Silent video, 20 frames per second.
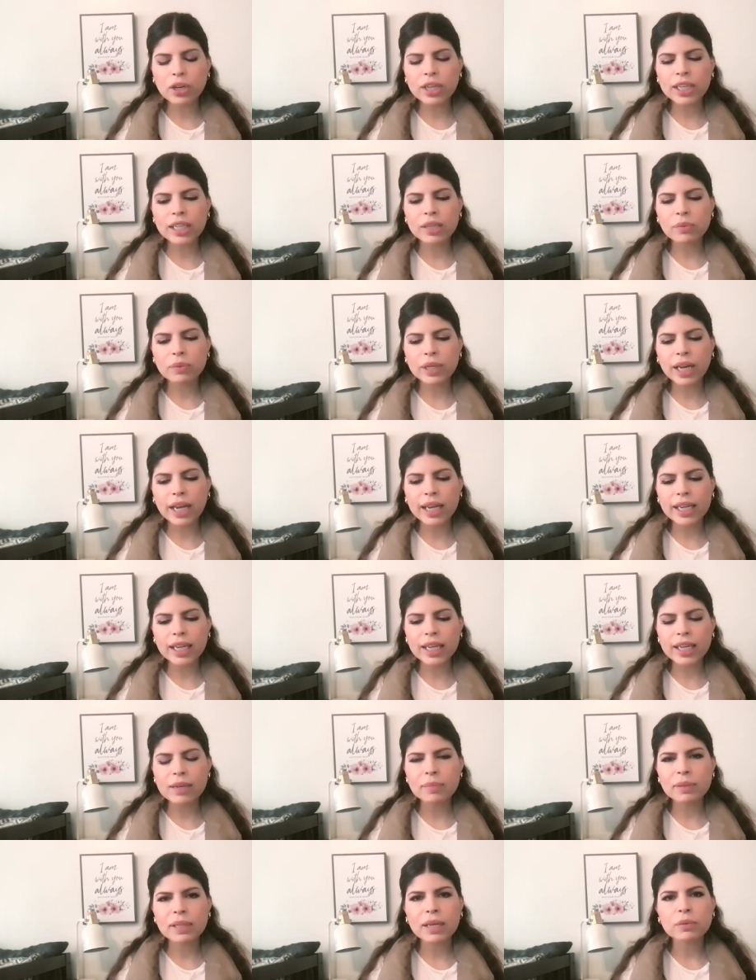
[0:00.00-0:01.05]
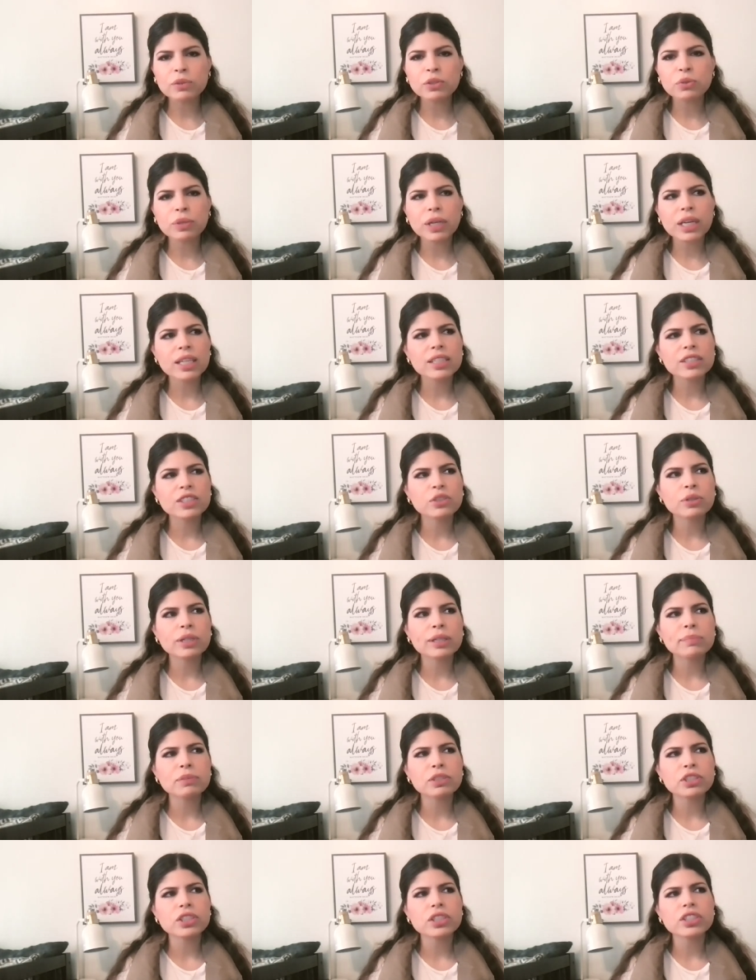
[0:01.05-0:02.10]
morning when I got up and I was reading the
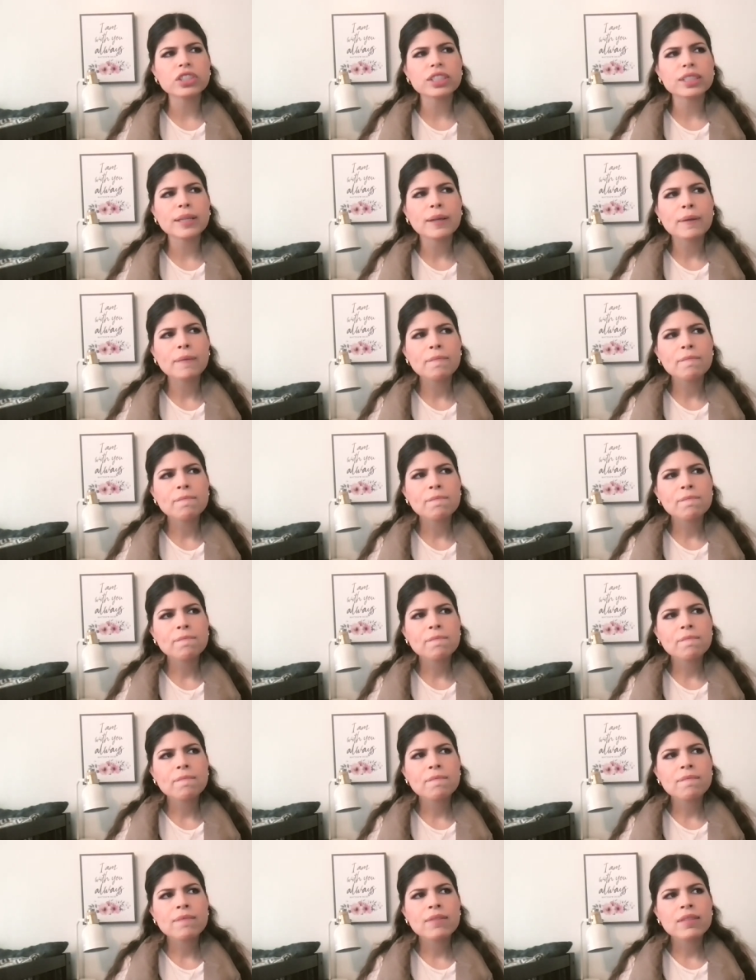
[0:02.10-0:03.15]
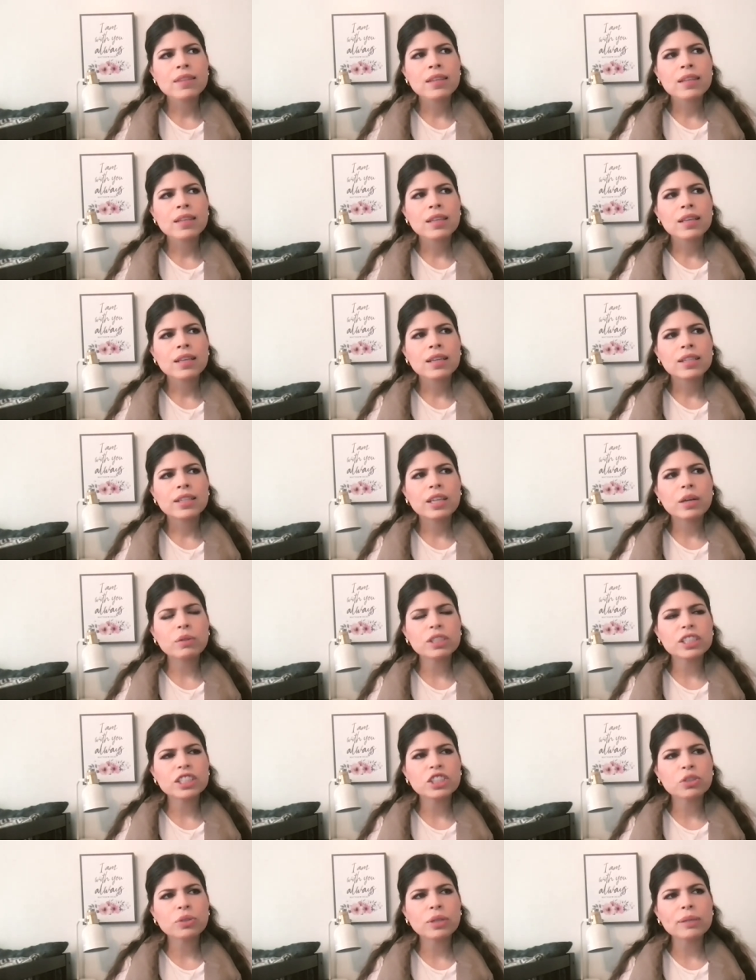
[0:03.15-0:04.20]
scriptures, there was
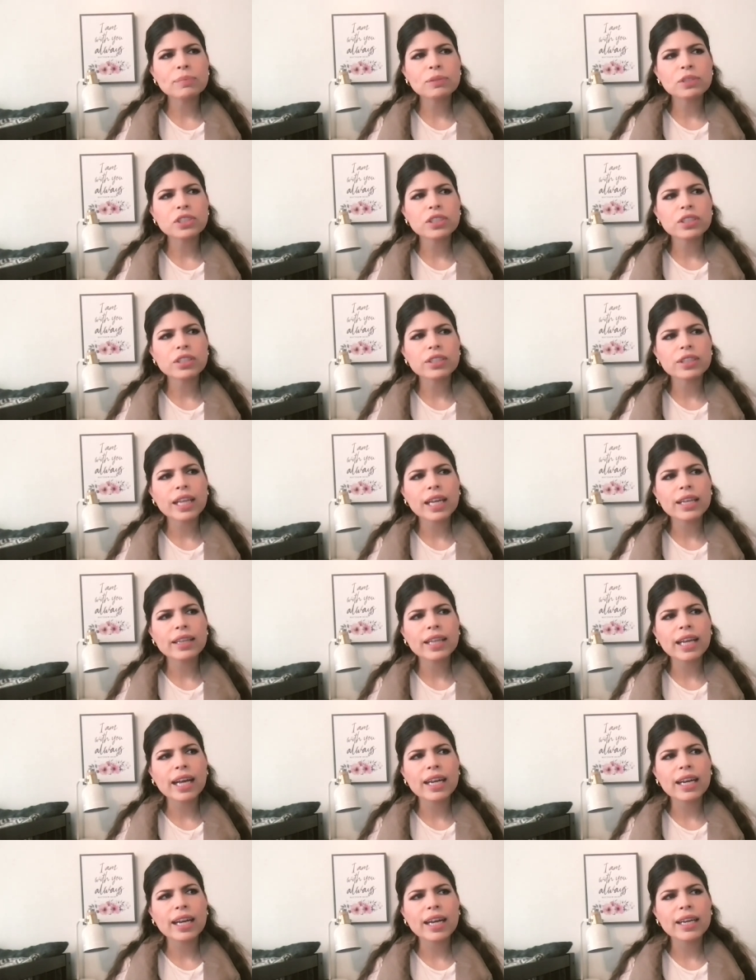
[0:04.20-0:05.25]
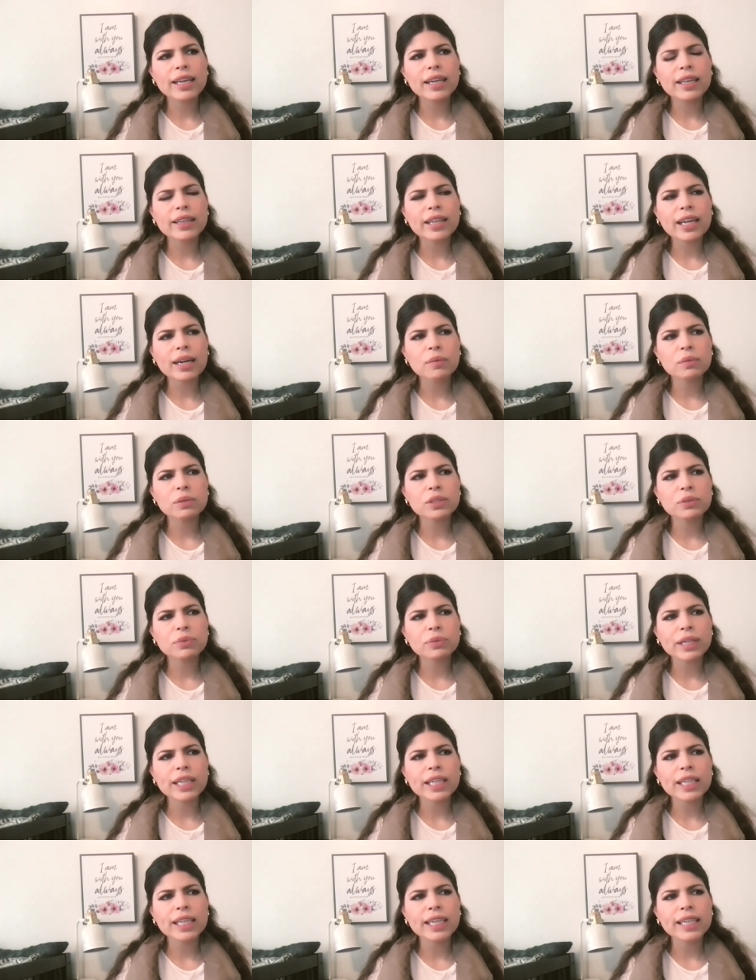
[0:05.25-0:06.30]
a scripture that I was
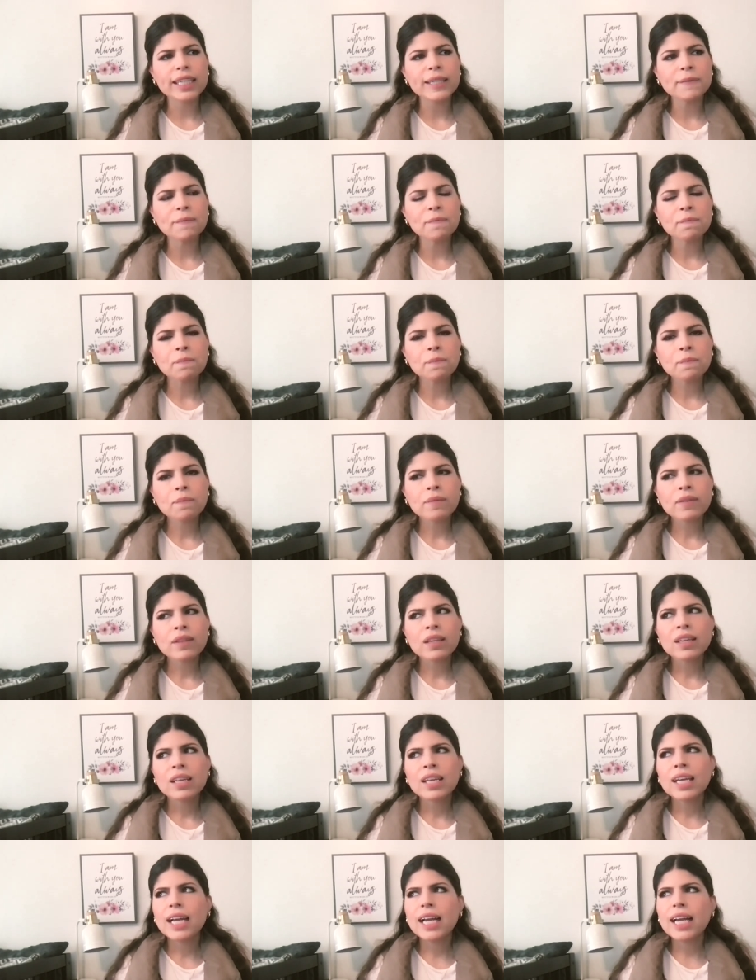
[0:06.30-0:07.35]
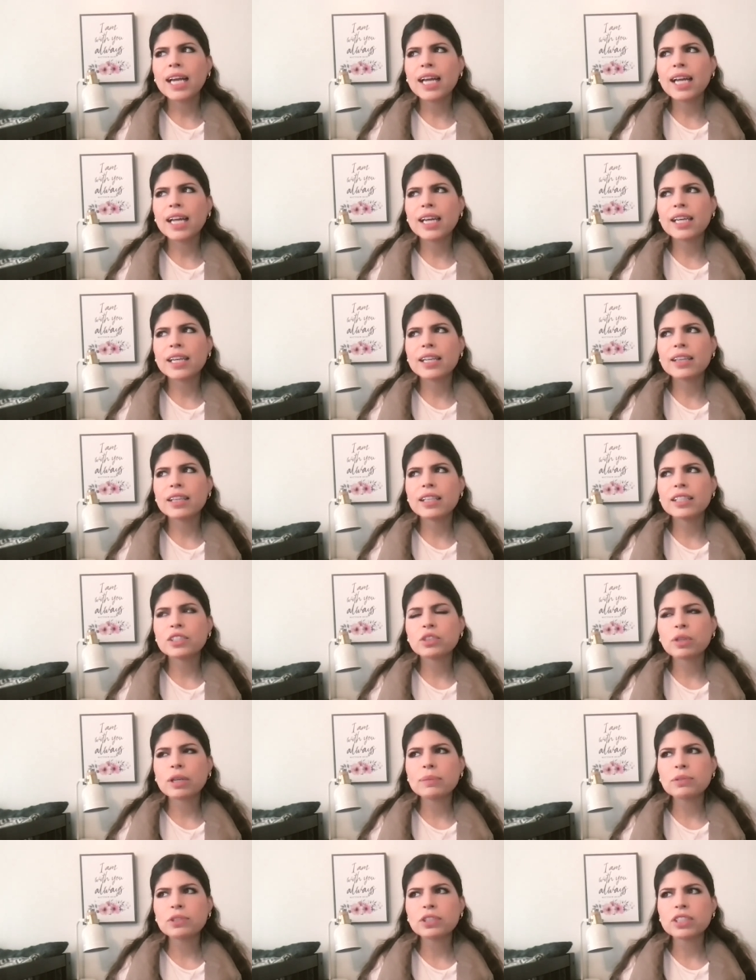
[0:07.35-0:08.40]
reading, and the
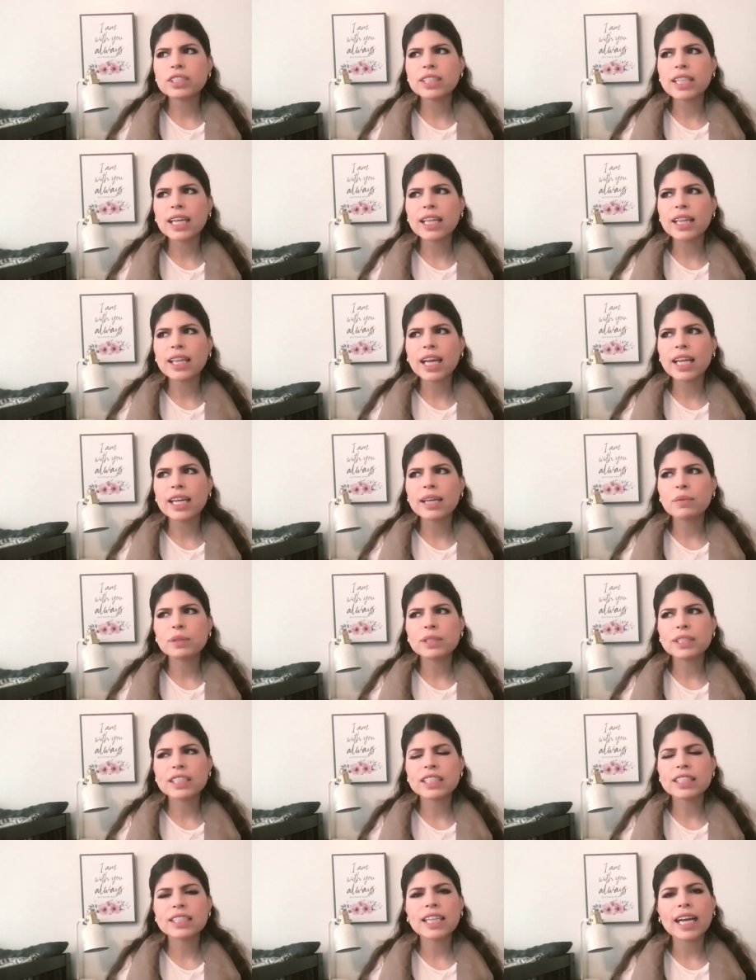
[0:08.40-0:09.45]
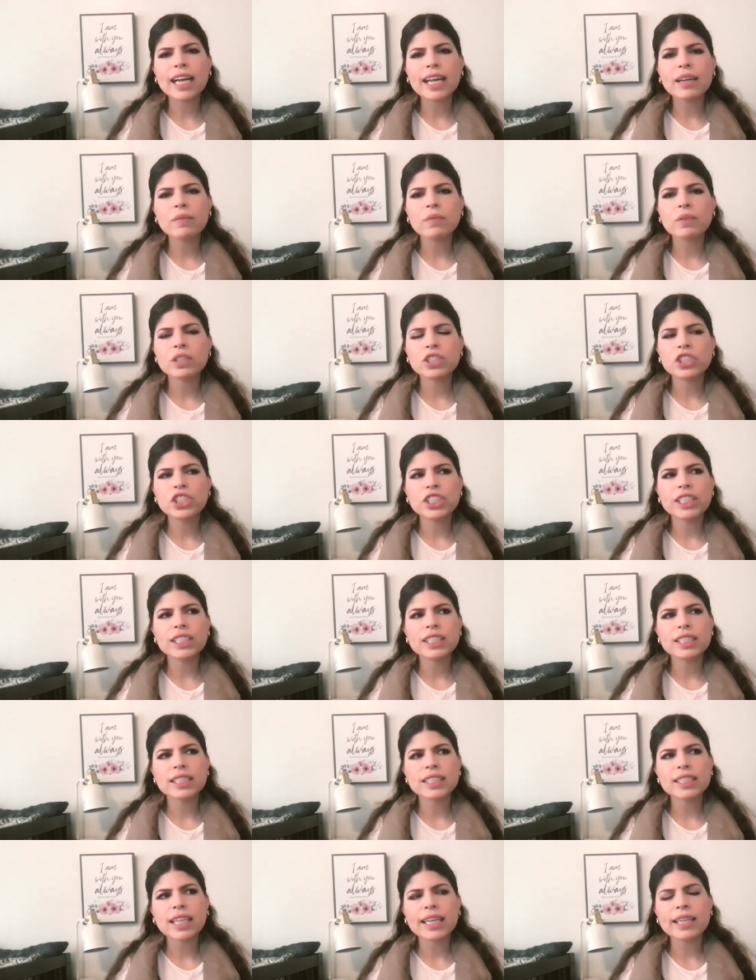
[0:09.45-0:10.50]
scripture said that it was the time for
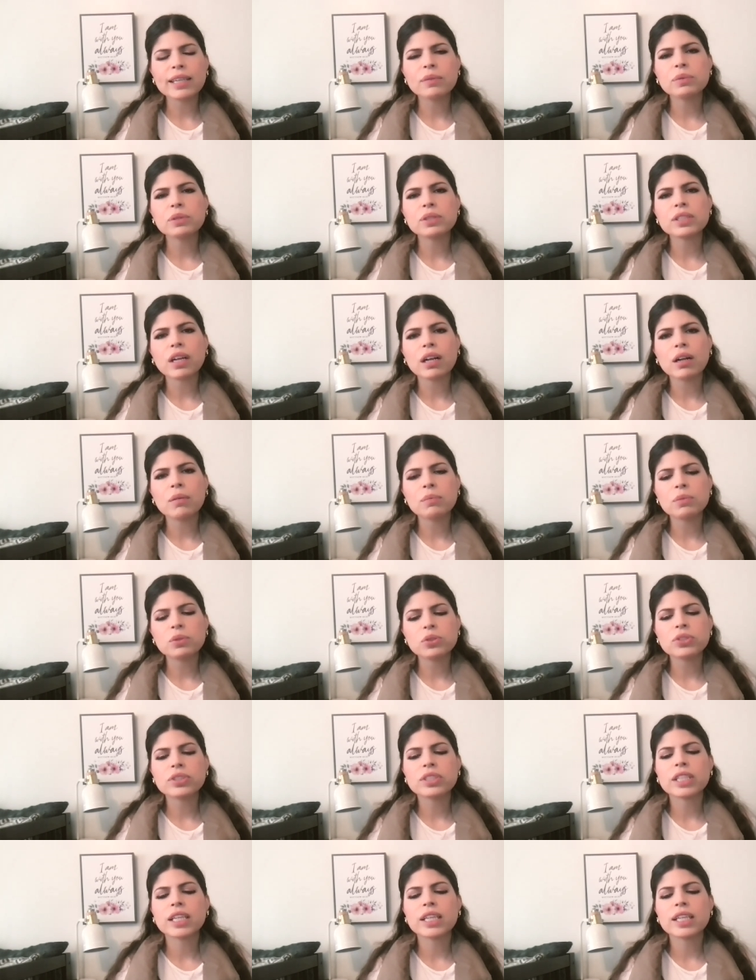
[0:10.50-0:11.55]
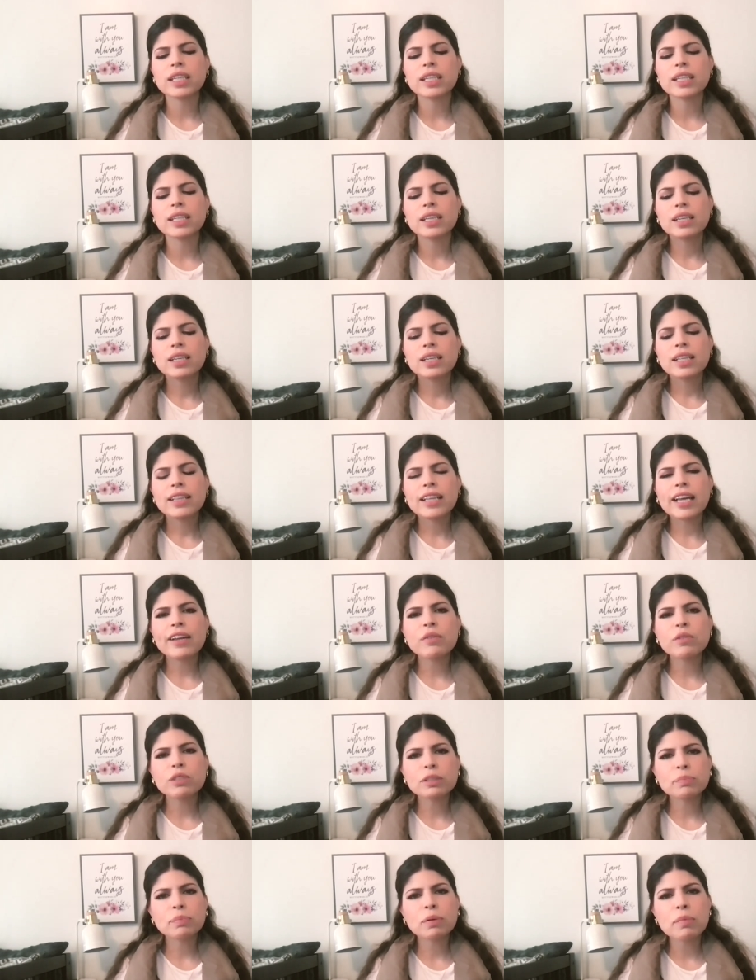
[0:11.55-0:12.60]
Jesus, that he was that he
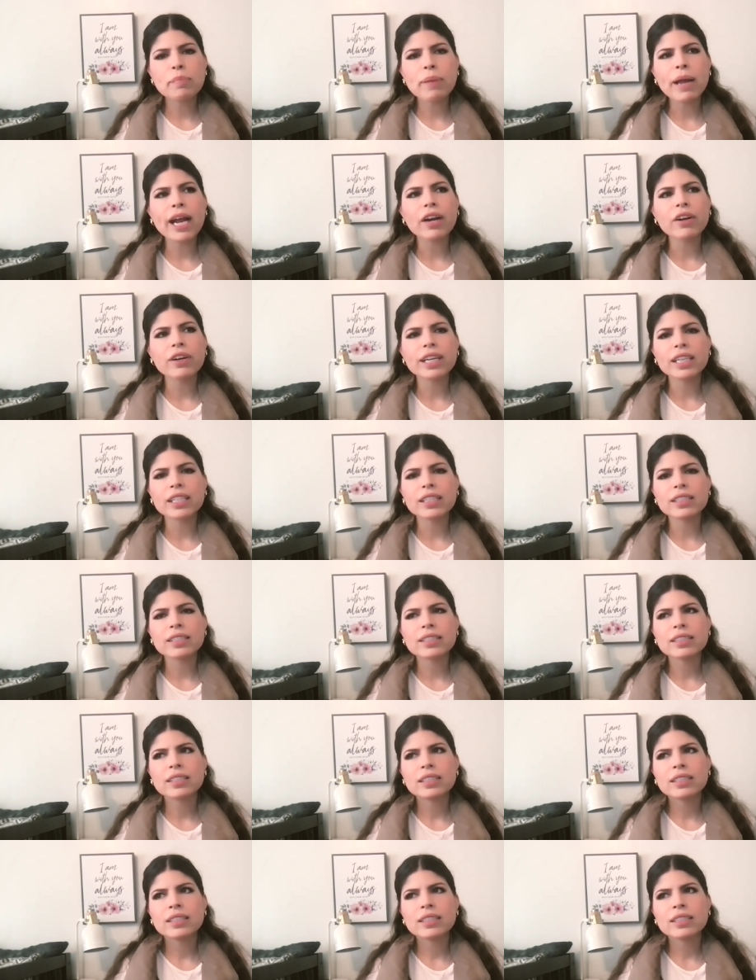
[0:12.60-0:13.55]
was preparing